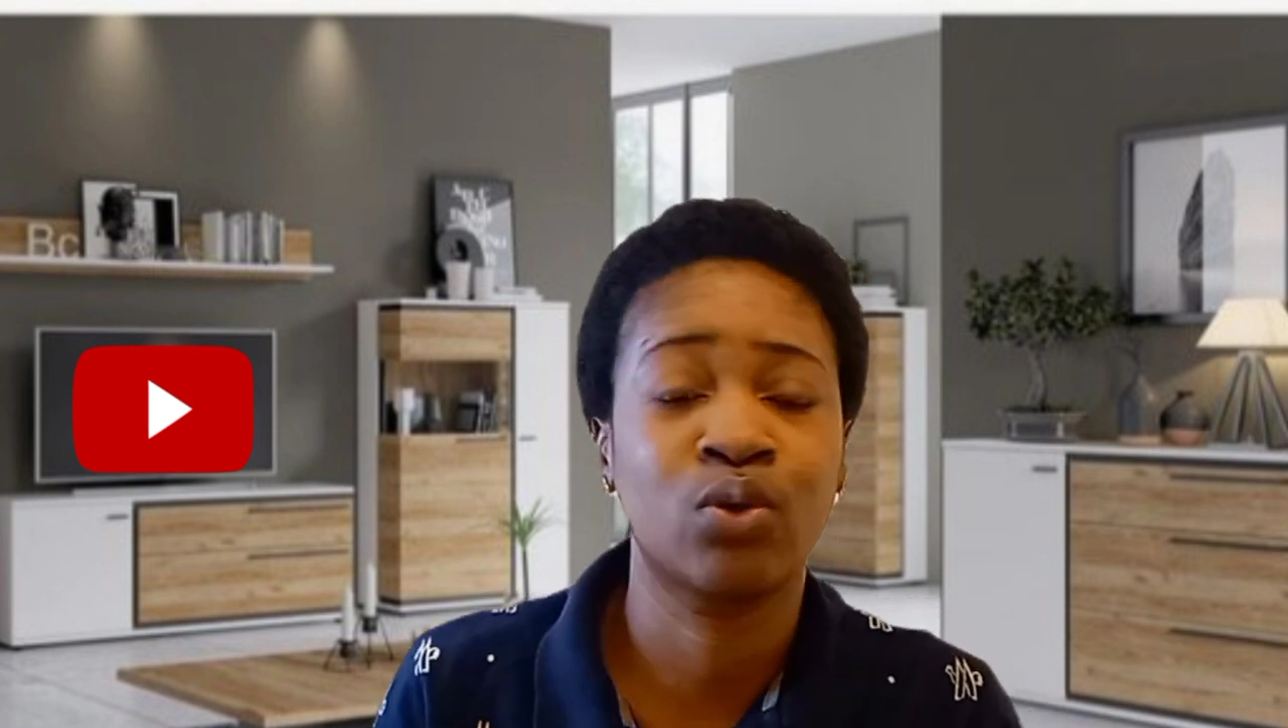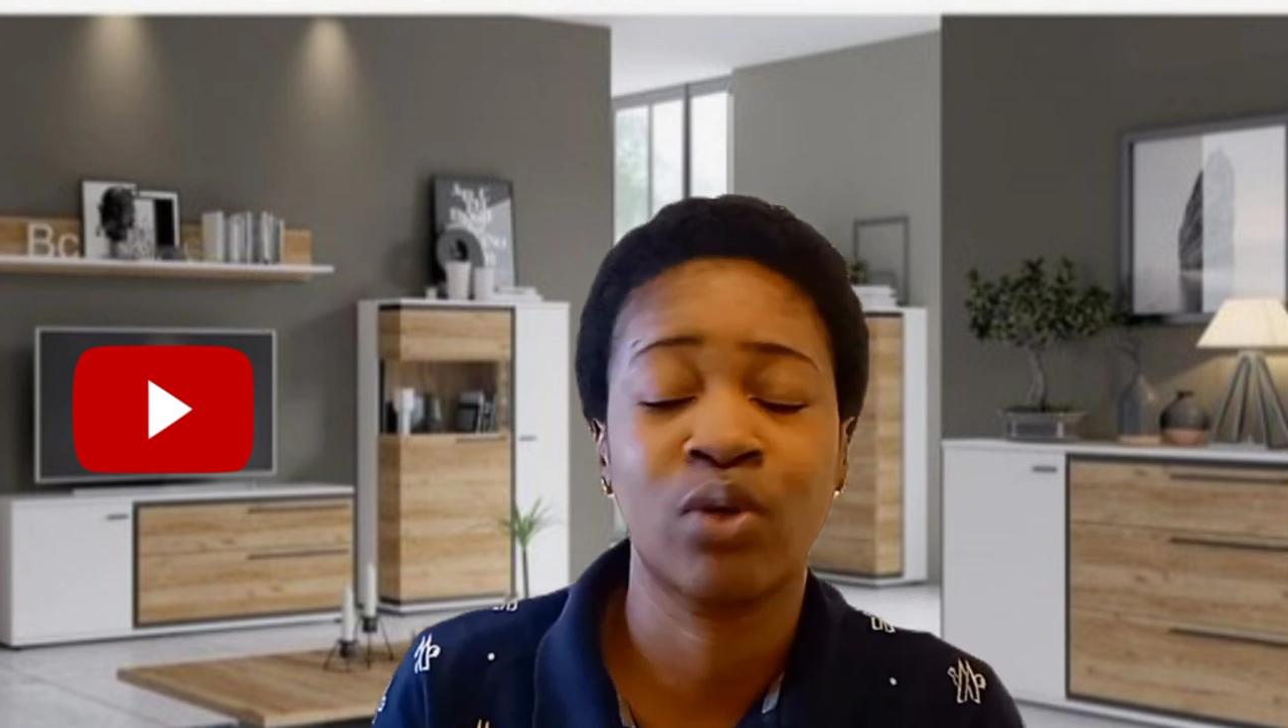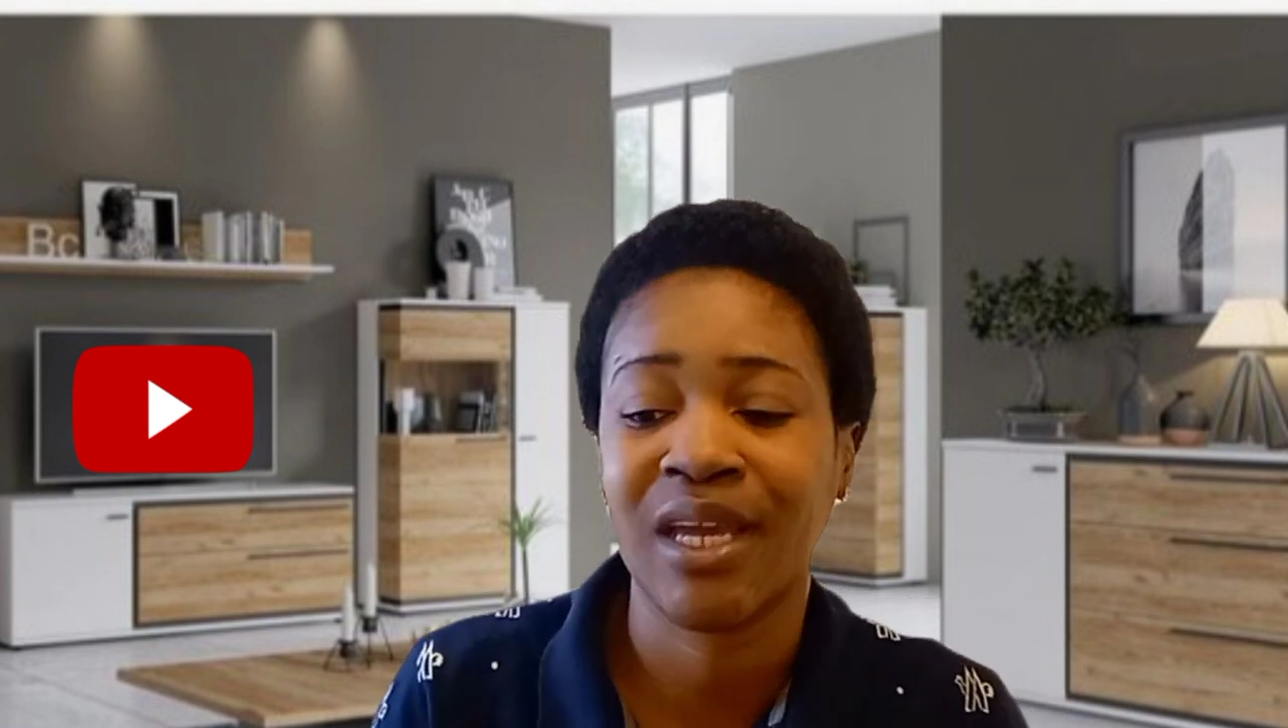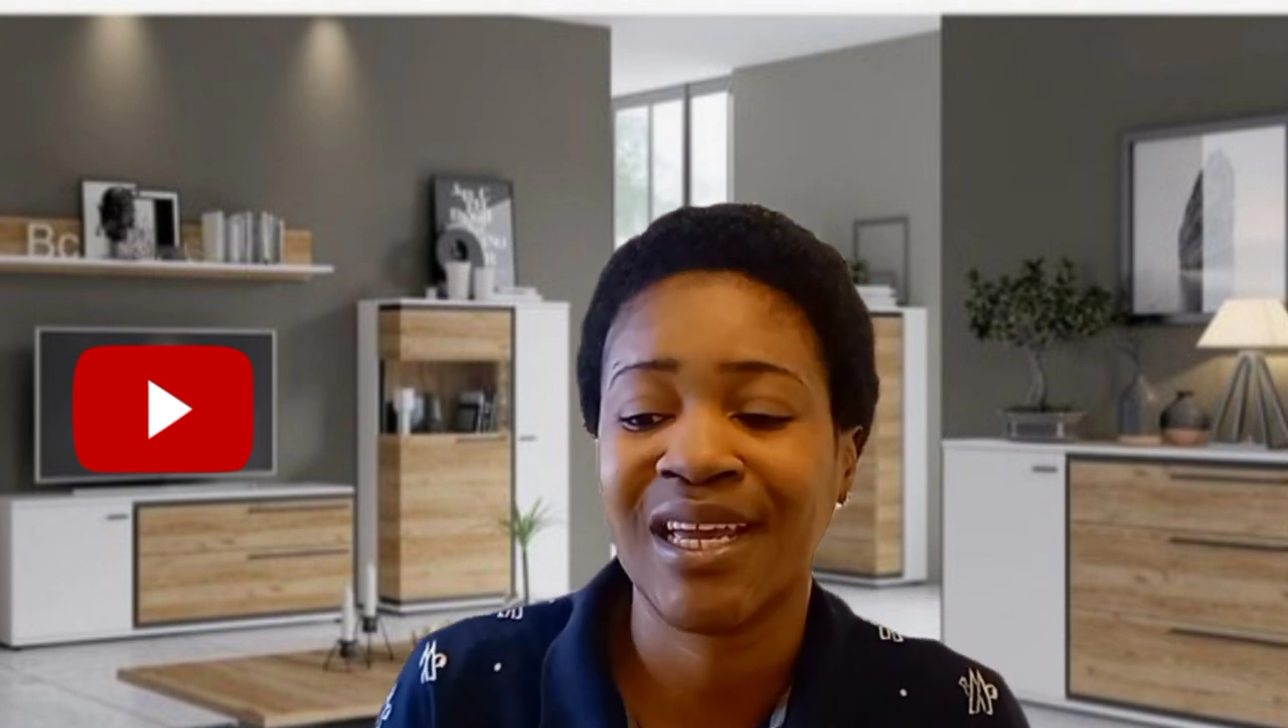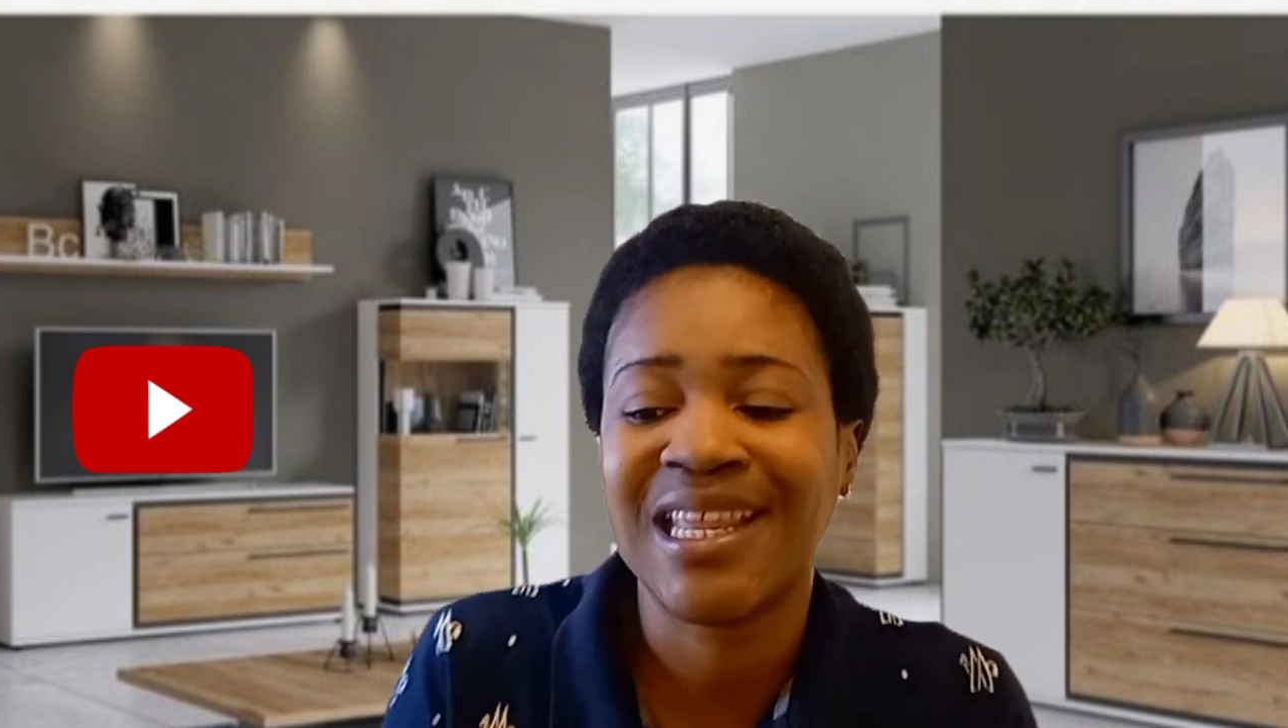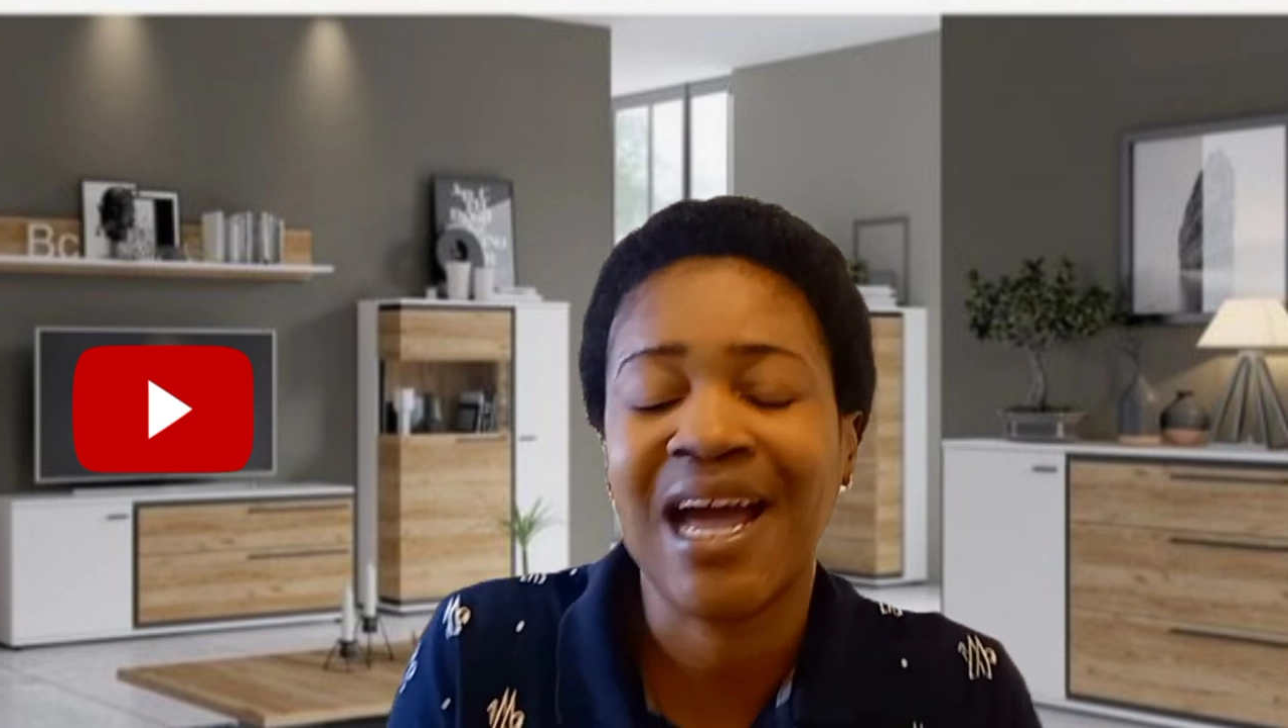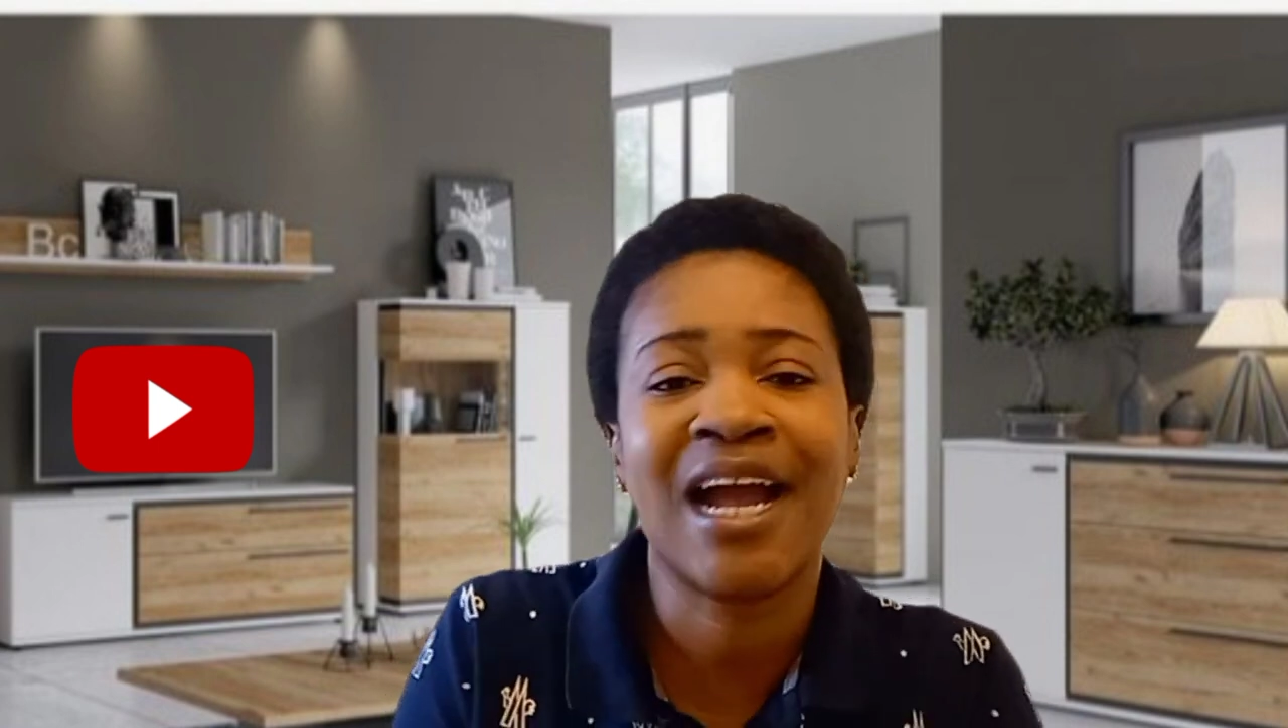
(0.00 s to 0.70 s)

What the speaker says: Okay, that